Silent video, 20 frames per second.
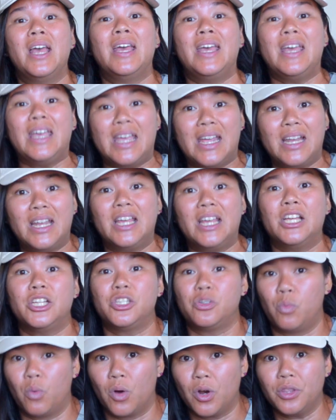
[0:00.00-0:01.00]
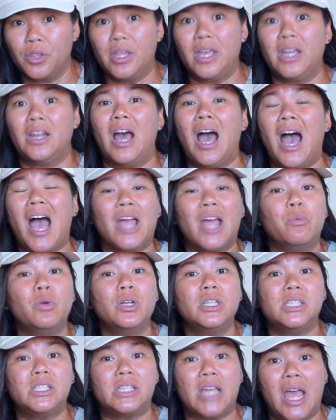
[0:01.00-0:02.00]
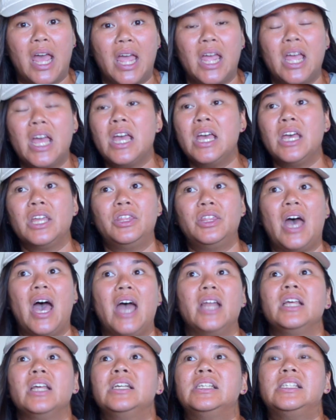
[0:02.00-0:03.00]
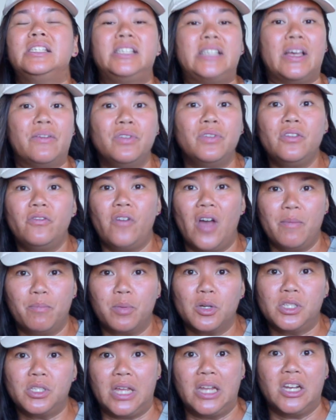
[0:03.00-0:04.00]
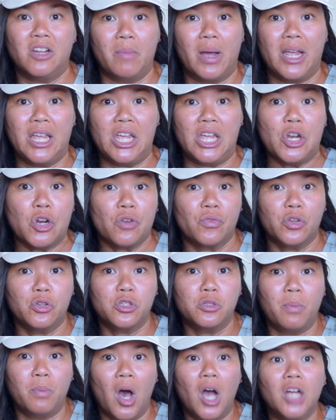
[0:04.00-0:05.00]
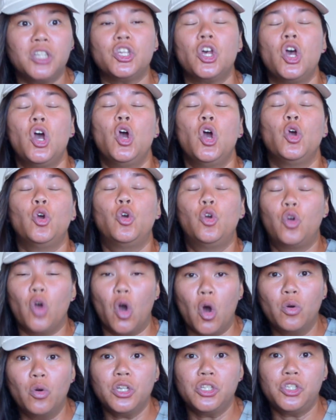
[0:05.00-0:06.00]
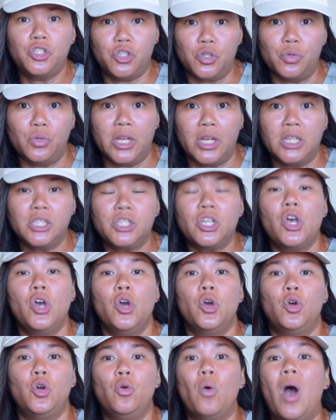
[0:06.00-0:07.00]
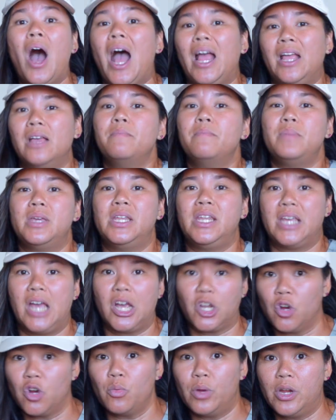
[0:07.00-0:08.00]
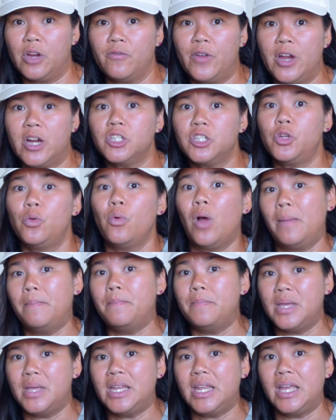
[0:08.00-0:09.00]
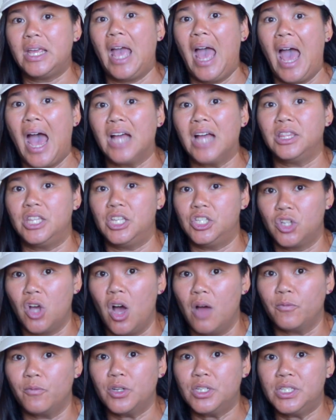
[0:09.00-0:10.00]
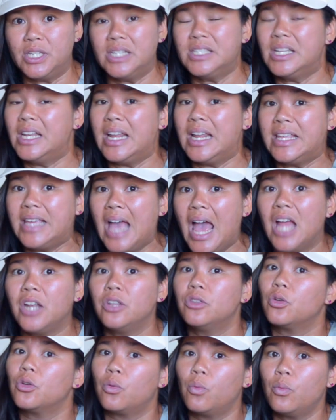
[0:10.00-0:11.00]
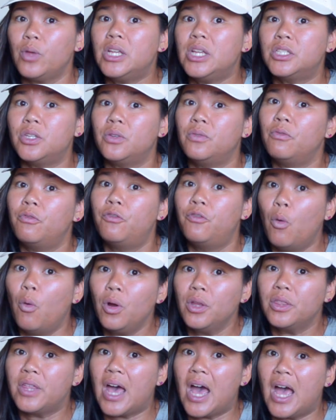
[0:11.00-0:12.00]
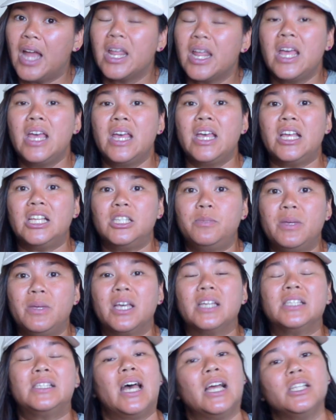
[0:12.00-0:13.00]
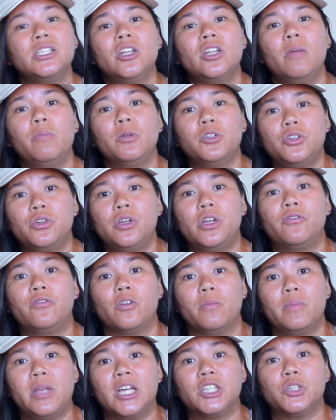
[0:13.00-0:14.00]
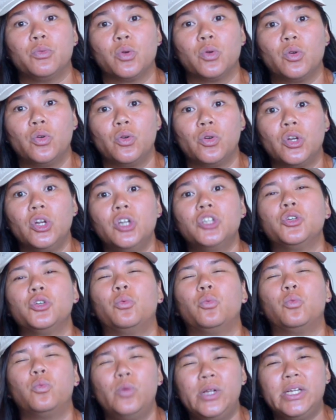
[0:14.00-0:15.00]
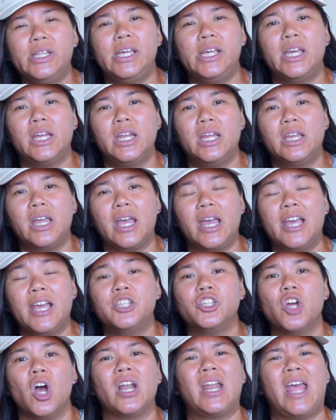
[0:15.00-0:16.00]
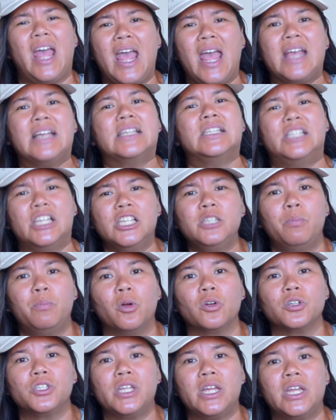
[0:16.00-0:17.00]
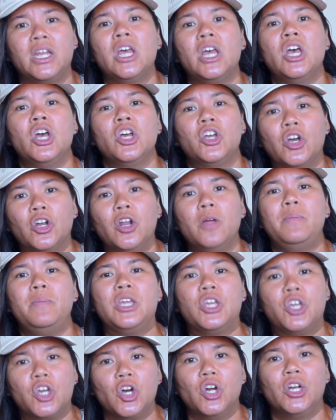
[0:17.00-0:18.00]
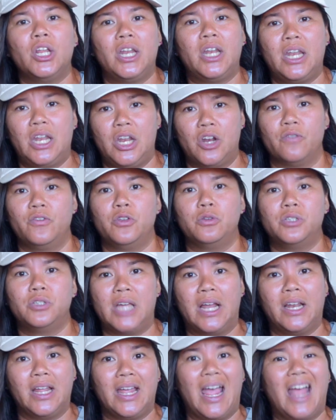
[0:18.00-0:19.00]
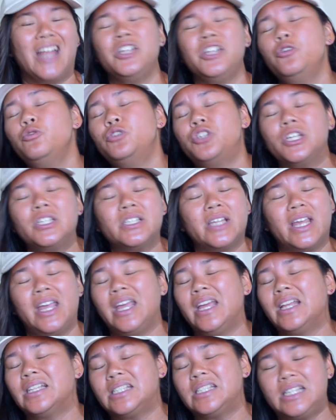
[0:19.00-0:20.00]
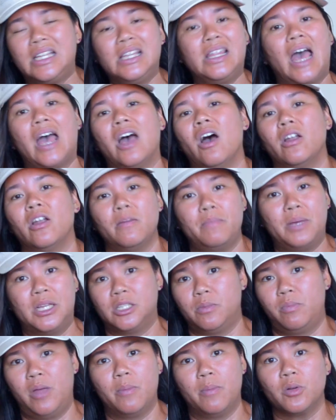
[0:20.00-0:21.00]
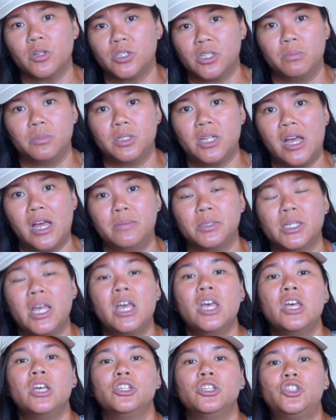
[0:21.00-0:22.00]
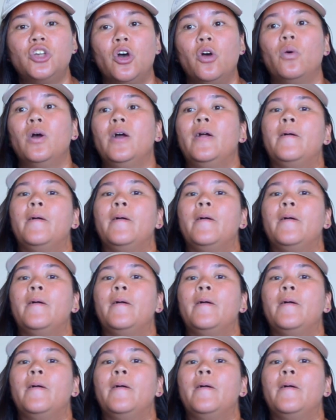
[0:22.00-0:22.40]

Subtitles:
it is worth it. I would say that 75% of my interview spots go to students who I am meeting at career fairs, who I'm meeting at these conferences. And again, the reason for that is because that's an opportunity for me as a recruiter to really get a gauge on, hey, is this person gonna be good in an interview setting? And you just can't see that on a piece of paper sometimes. So